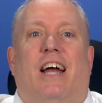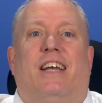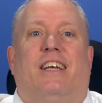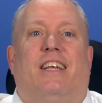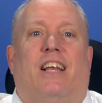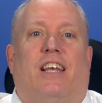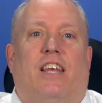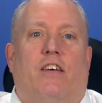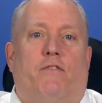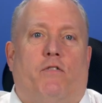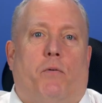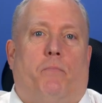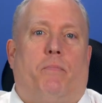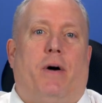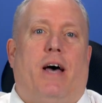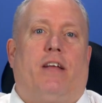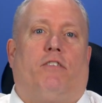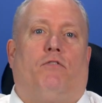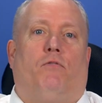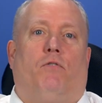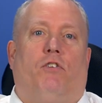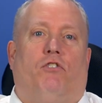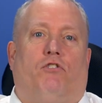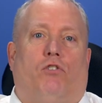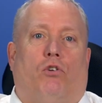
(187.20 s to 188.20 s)
and deliver
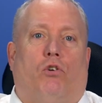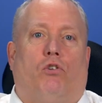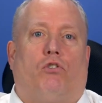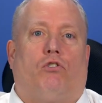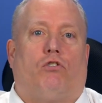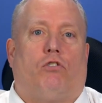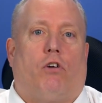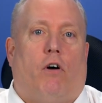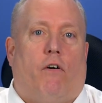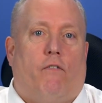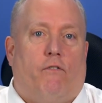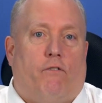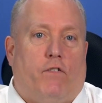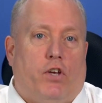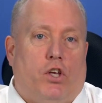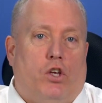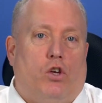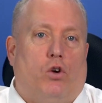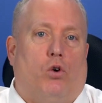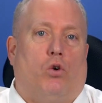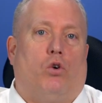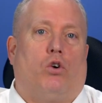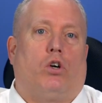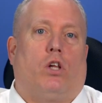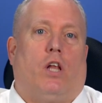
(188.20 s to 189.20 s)
better results for
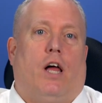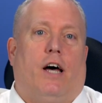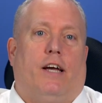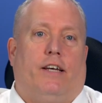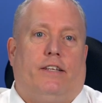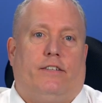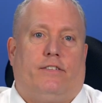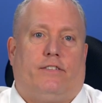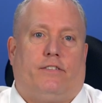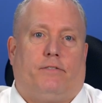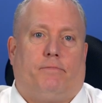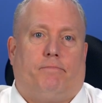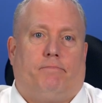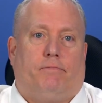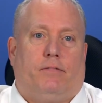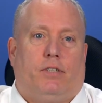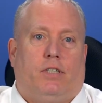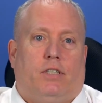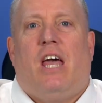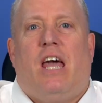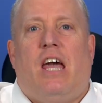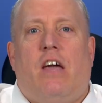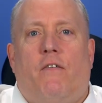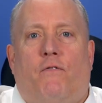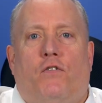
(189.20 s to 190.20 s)
your clients.
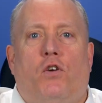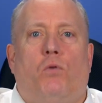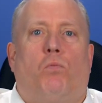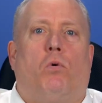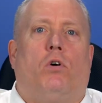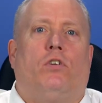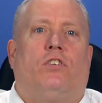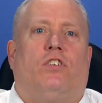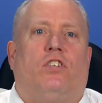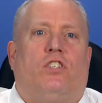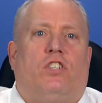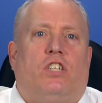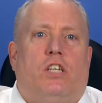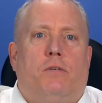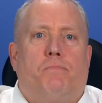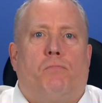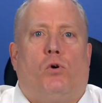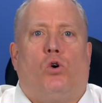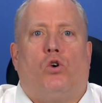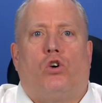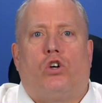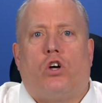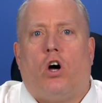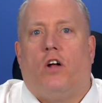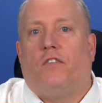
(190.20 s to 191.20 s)
If you want to see
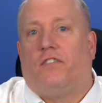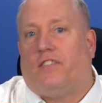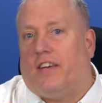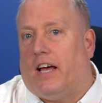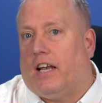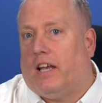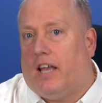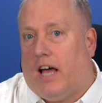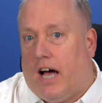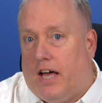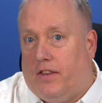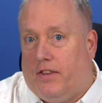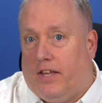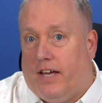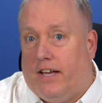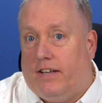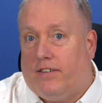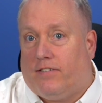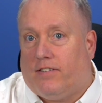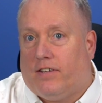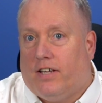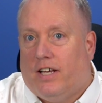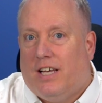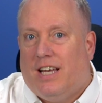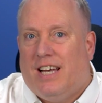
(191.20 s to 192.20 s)
more content like
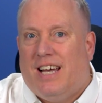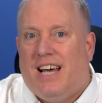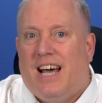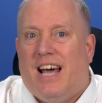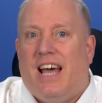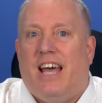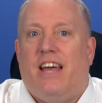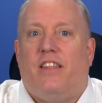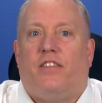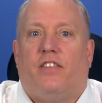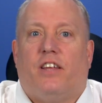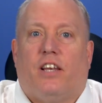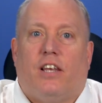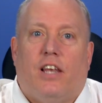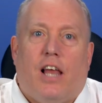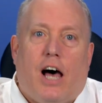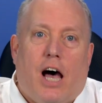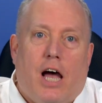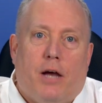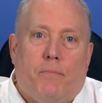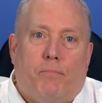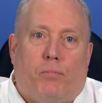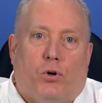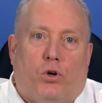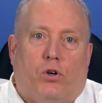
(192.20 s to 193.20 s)
this, hit the
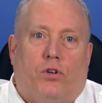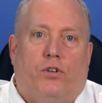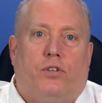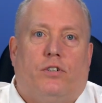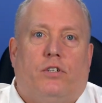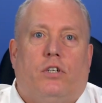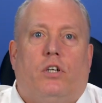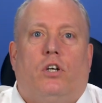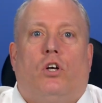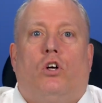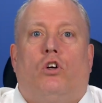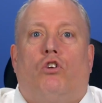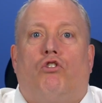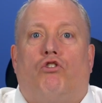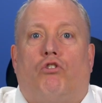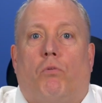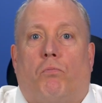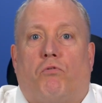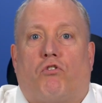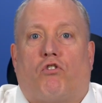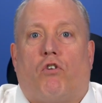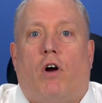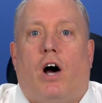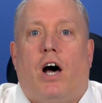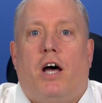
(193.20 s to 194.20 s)
like button,
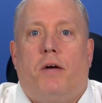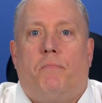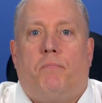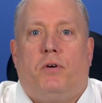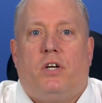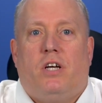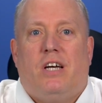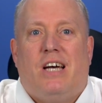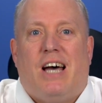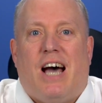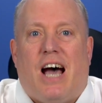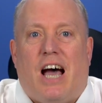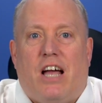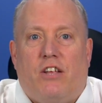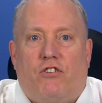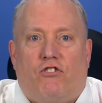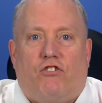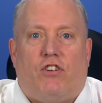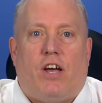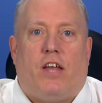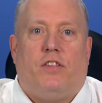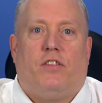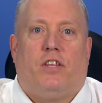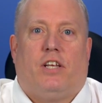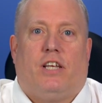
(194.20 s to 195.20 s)
subscribe, and
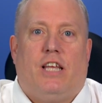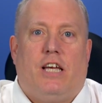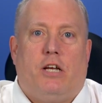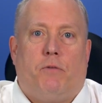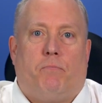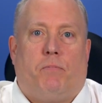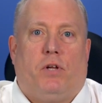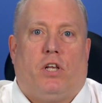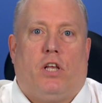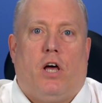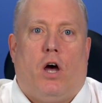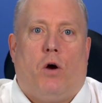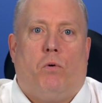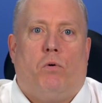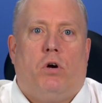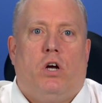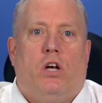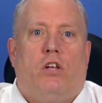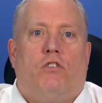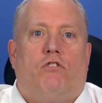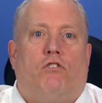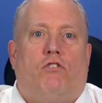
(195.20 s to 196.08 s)
check the link below